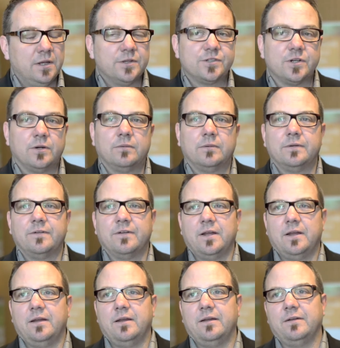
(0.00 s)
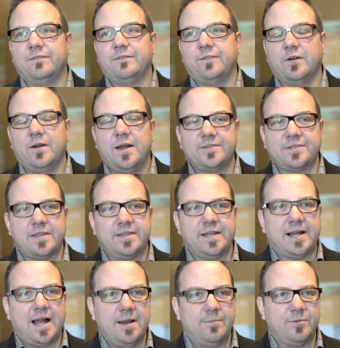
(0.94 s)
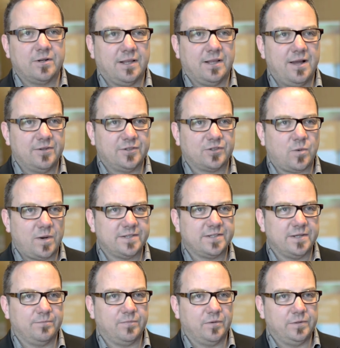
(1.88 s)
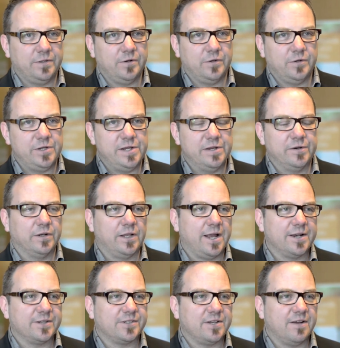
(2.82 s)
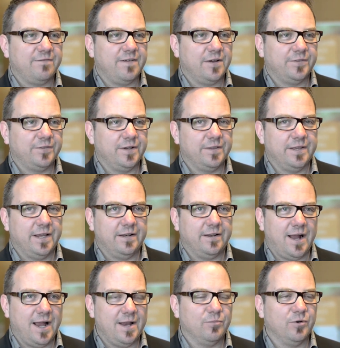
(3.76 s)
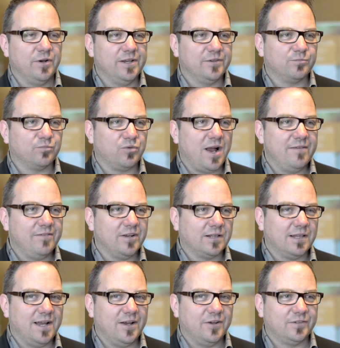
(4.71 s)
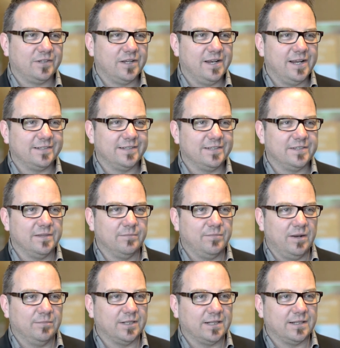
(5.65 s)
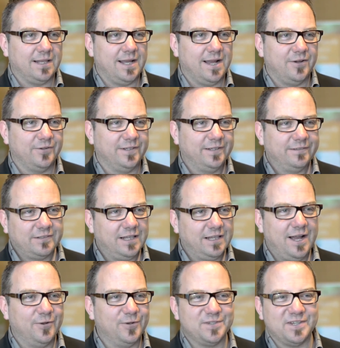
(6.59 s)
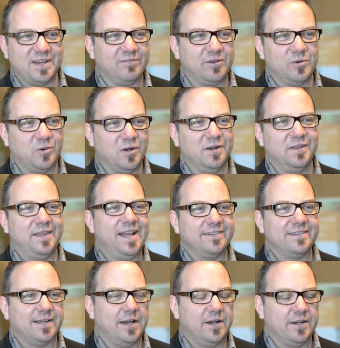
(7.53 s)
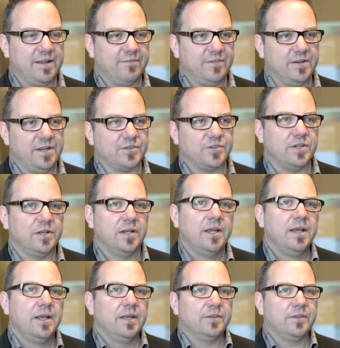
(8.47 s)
So for us, I think hybrid cloud is quite simple. You hear a lot of stuff out there that hybrid is private cloud connected to the public cloud, and cloud is everywhere in that entire definition.